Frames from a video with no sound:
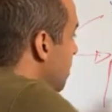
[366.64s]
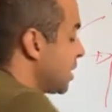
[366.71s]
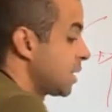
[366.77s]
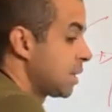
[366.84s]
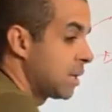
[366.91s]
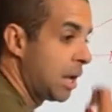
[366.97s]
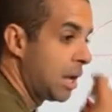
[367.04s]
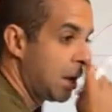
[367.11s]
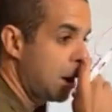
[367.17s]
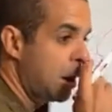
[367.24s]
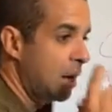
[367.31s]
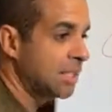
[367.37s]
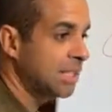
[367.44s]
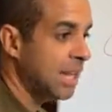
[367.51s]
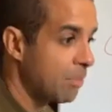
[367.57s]
of it,
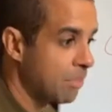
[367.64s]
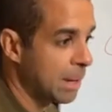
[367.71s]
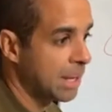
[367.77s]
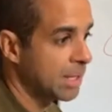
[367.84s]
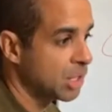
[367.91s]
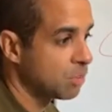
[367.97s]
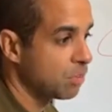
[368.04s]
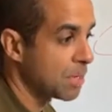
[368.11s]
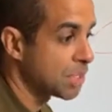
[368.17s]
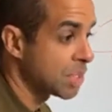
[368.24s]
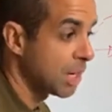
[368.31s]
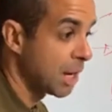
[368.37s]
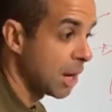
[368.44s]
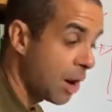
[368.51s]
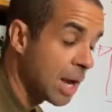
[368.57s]
a template of this
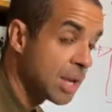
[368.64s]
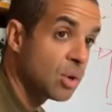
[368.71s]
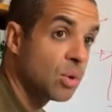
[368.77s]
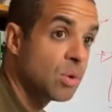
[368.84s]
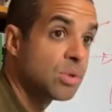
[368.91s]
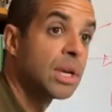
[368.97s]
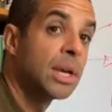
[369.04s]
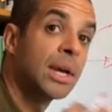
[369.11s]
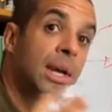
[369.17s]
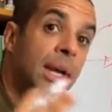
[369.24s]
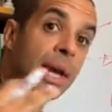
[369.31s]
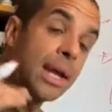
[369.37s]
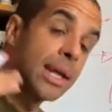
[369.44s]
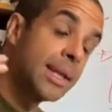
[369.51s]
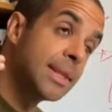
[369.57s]
spreadsheet that I use,
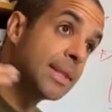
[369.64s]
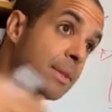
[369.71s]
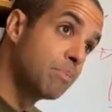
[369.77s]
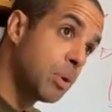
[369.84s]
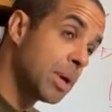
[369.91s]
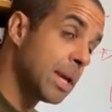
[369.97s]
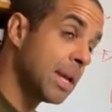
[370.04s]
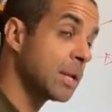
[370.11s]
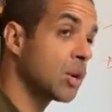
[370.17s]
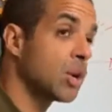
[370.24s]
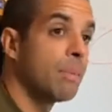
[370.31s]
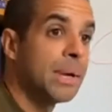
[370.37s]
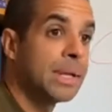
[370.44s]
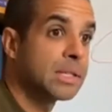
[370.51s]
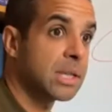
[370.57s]
put it in the
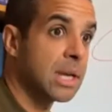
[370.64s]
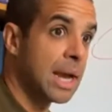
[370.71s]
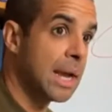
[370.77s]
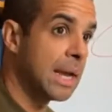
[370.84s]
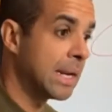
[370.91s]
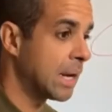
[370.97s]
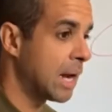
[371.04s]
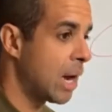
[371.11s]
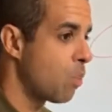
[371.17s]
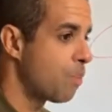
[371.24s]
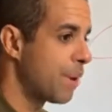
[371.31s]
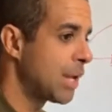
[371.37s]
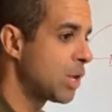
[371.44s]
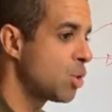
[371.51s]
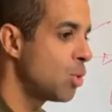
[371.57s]
comments and I'll
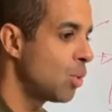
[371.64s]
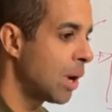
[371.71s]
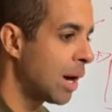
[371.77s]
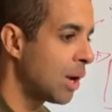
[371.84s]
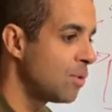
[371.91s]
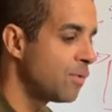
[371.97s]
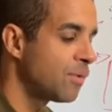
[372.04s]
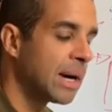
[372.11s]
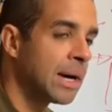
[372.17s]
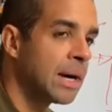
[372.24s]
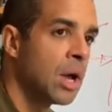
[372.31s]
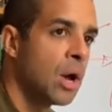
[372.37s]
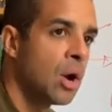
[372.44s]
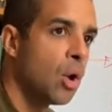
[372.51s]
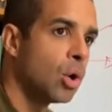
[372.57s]
ping you over,
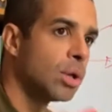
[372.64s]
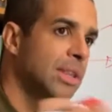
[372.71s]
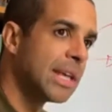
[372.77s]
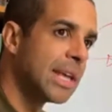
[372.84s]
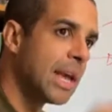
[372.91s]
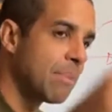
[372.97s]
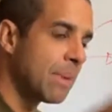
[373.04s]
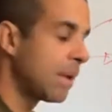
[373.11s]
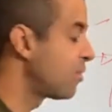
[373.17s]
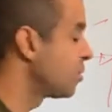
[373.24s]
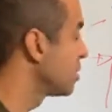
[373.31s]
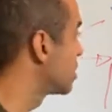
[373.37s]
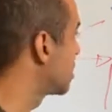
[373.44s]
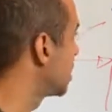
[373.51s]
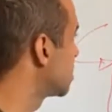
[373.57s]
or DM me. If
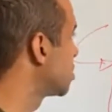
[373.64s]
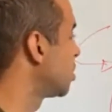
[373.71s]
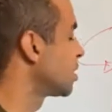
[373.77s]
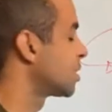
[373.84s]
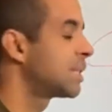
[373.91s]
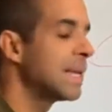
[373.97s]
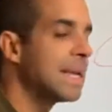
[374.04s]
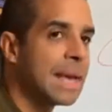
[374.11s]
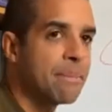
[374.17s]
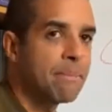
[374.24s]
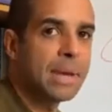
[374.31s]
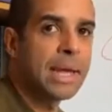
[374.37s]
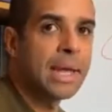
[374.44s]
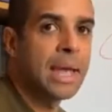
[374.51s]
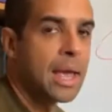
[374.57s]
you're on TikTok, DM
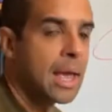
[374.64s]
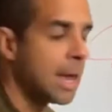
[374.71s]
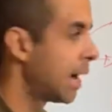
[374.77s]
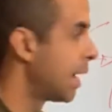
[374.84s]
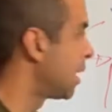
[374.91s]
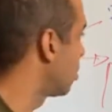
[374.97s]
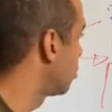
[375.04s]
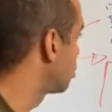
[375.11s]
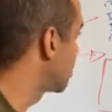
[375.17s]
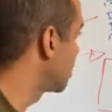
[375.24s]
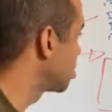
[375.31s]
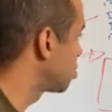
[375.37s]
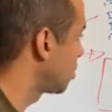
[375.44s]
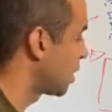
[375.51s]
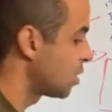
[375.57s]
me and I'll
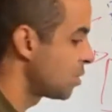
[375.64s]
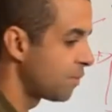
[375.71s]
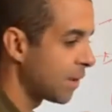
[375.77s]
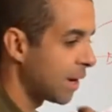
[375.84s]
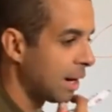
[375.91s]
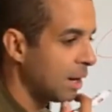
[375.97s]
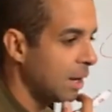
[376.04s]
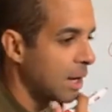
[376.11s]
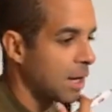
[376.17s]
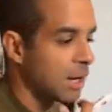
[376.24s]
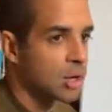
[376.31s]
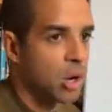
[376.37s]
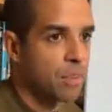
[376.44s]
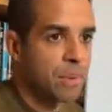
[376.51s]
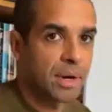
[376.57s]
send you over
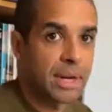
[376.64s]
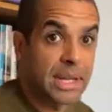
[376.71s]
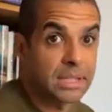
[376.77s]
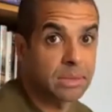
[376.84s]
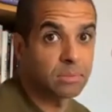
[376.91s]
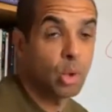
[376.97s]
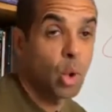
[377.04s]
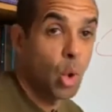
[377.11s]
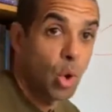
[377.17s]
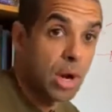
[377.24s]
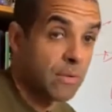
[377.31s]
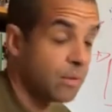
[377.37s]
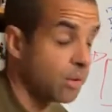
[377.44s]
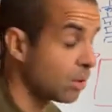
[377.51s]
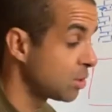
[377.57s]
a copy of this. Or
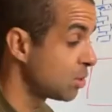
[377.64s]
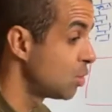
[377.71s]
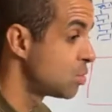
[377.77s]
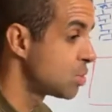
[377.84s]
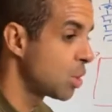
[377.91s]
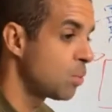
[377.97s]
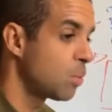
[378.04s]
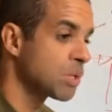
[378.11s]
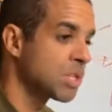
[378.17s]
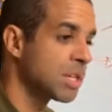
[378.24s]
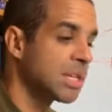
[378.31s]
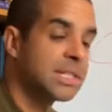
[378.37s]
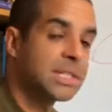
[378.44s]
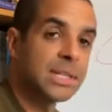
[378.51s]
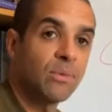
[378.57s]
if you're on YouTube watching
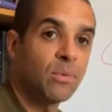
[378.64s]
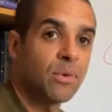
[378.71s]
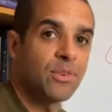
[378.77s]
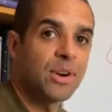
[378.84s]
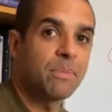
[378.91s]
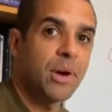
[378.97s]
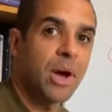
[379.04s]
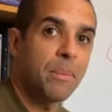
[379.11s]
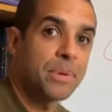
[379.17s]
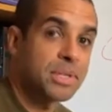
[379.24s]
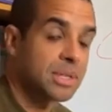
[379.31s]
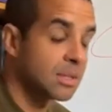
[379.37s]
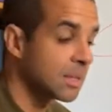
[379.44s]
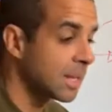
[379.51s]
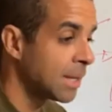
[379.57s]
this, if we've repurposed
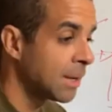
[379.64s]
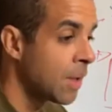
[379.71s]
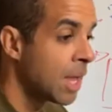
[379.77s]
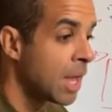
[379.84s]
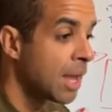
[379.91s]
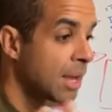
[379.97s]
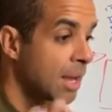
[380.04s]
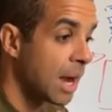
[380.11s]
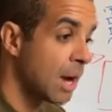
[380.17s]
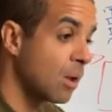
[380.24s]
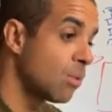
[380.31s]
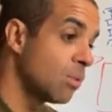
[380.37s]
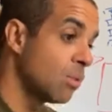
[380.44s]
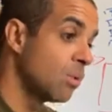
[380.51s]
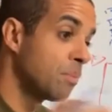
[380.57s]
it on there, I
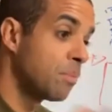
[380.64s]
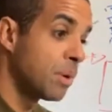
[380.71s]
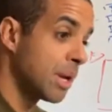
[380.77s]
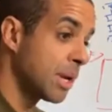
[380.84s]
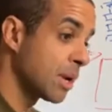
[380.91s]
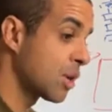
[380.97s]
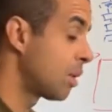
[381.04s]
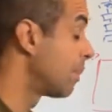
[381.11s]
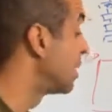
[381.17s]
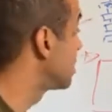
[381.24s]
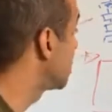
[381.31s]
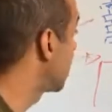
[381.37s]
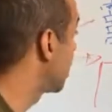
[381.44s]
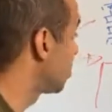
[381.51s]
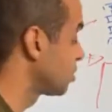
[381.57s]
will put it in the
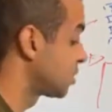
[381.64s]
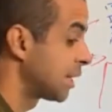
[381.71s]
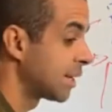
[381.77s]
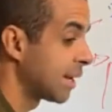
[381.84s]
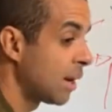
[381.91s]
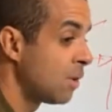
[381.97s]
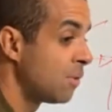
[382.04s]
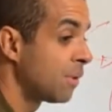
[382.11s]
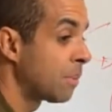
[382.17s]
comments and I'll send it over.